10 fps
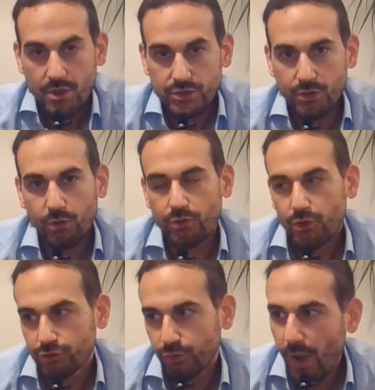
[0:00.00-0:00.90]
So
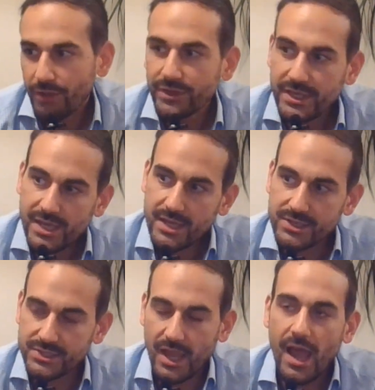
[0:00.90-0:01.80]
throughout the
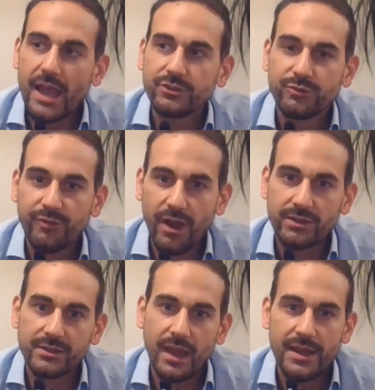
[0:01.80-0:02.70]
years, I had to
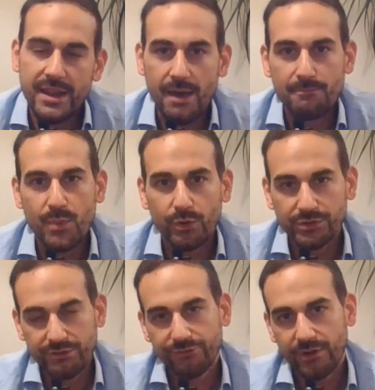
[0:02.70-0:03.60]
find a number of
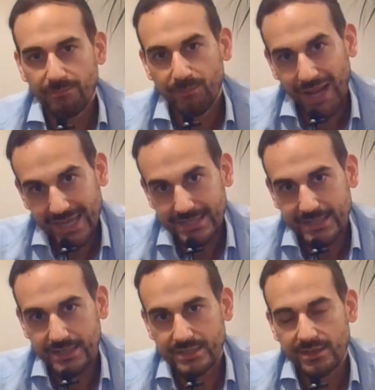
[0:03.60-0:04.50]
different
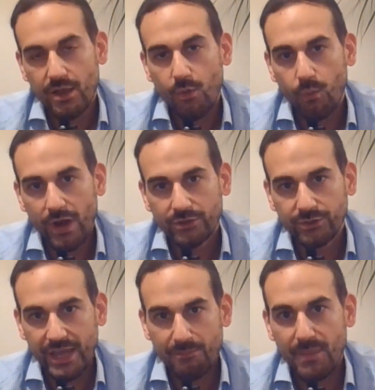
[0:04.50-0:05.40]
places where
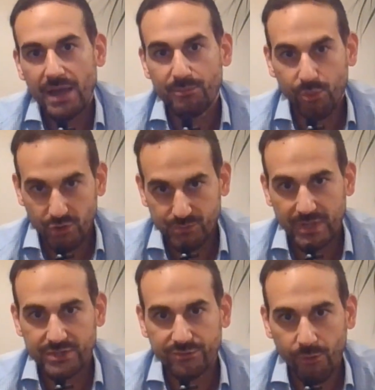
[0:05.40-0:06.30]
to get my
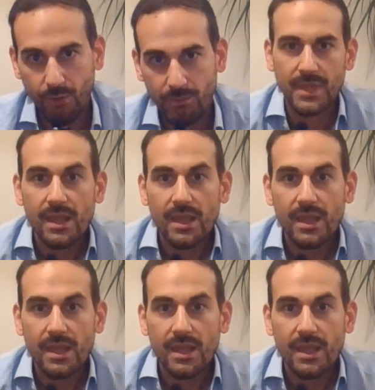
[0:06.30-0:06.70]
prospects from.